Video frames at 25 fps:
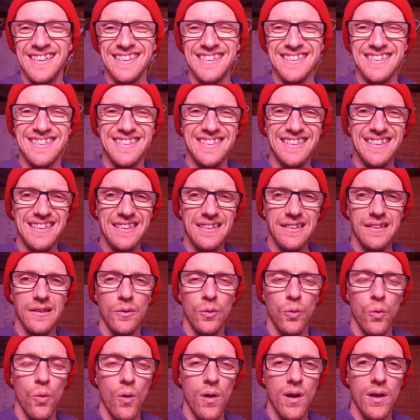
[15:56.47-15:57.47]
It didn't
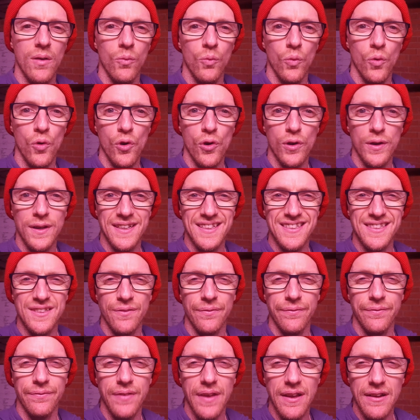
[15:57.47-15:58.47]
quite work, and it's
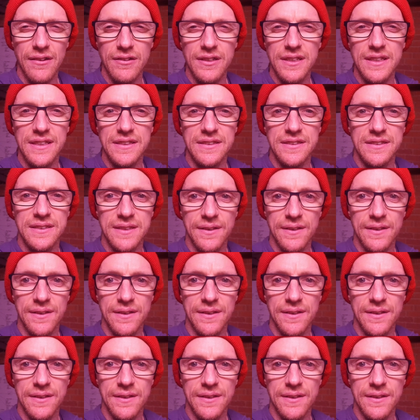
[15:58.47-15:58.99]
very